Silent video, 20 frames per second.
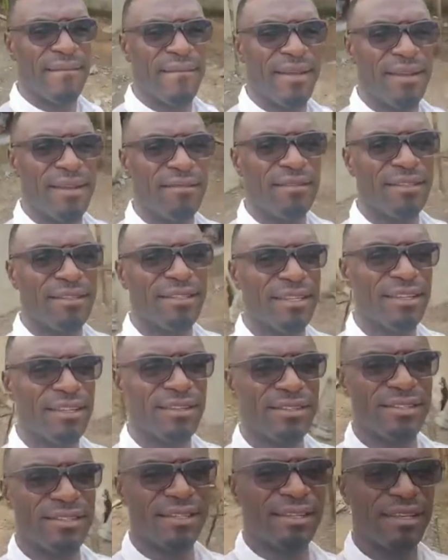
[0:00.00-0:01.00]
Everything
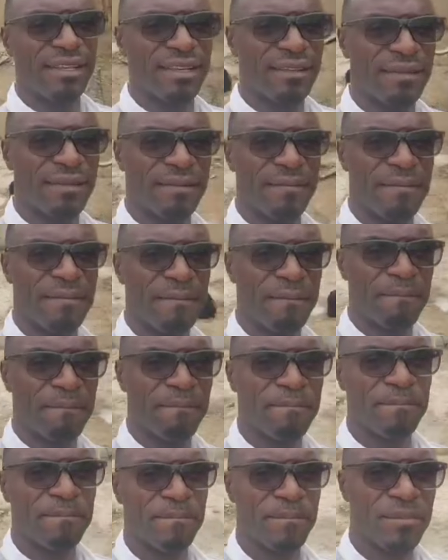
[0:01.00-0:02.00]
you see here.
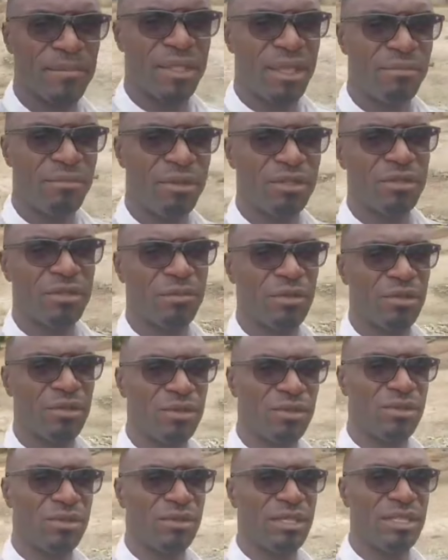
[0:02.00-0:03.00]
I'm not supposed
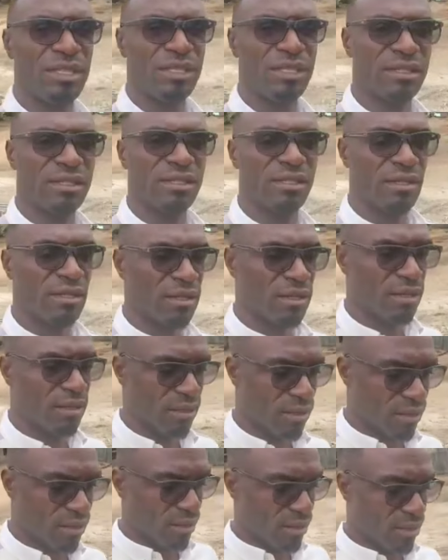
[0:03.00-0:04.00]
to do this.
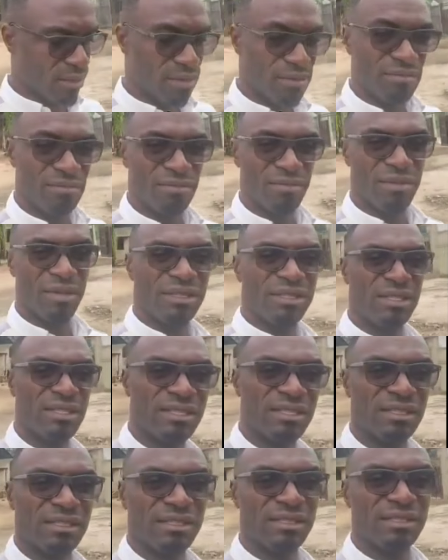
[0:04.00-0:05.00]
But
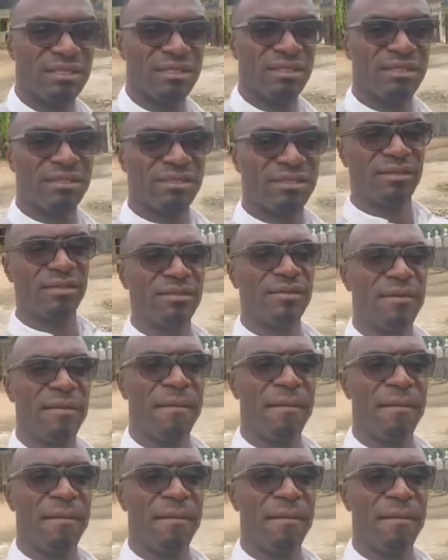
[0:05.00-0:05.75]
this is